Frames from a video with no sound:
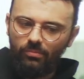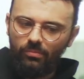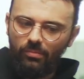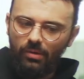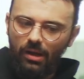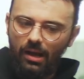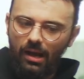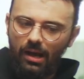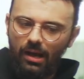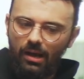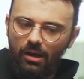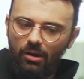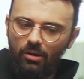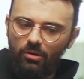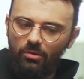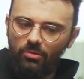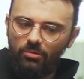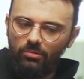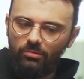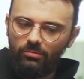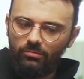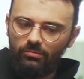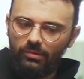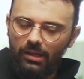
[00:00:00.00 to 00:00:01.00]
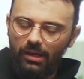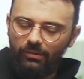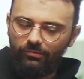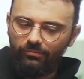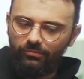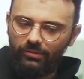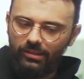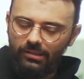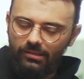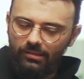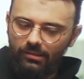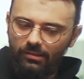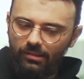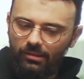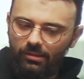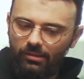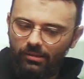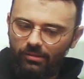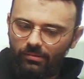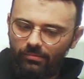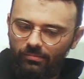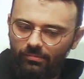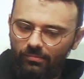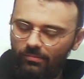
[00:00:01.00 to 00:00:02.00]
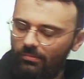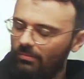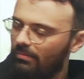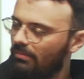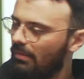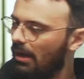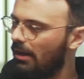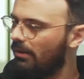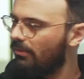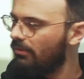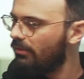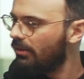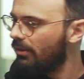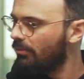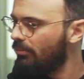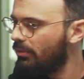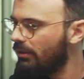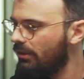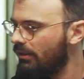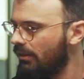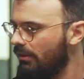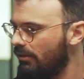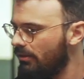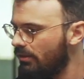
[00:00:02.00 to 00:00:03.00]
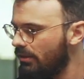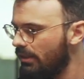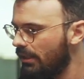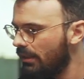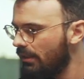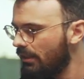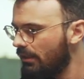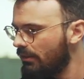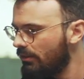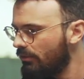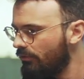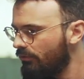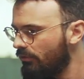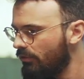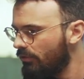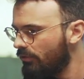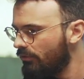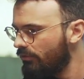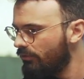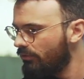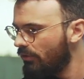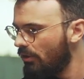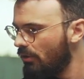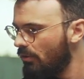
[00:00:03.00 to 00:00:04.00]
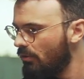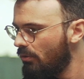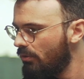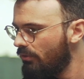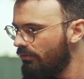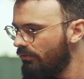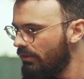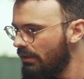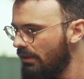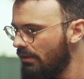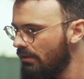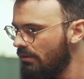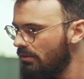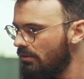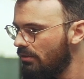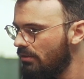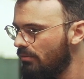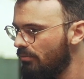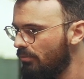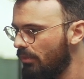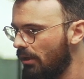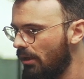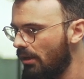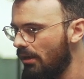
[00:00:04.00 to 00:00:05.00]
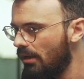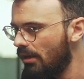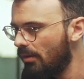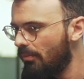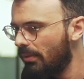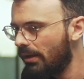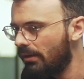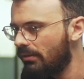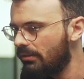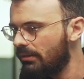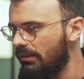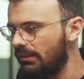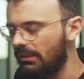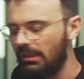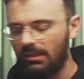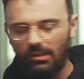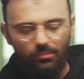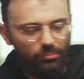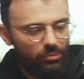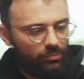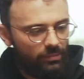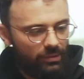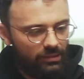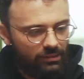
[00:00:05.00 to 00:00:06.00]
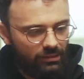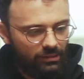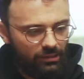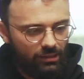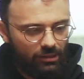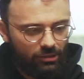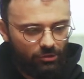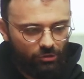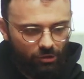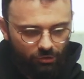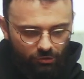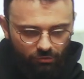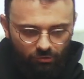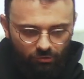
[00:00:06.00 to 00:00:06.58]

how that fits in here, I don't completely understand like the full flow of things, but apparently they implemented a trust